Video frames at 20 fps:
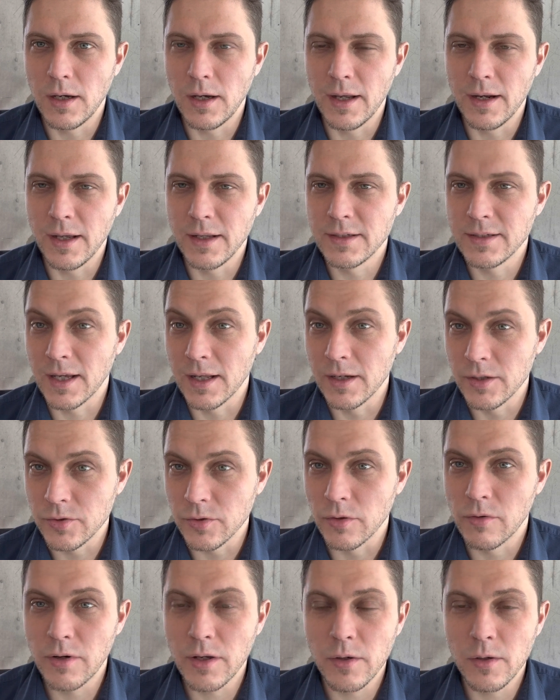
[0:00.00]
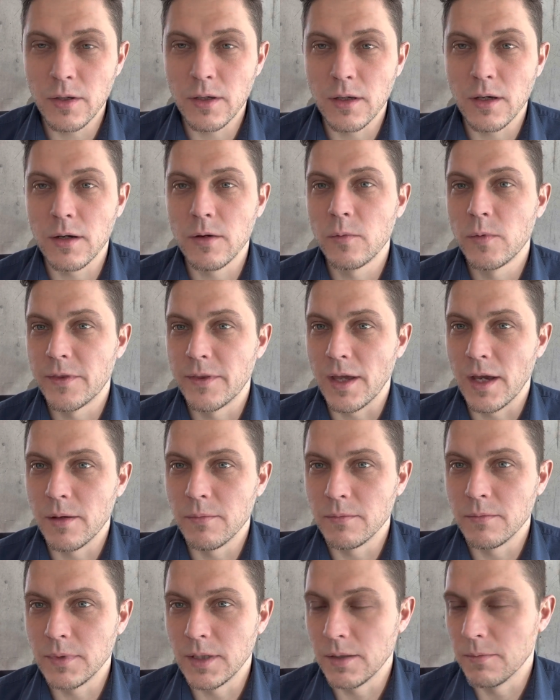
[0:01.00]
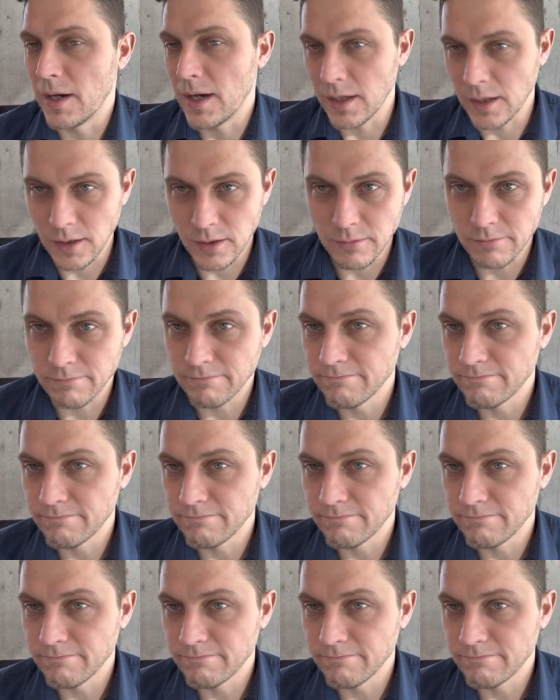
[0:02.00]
and I tend to agree with them in my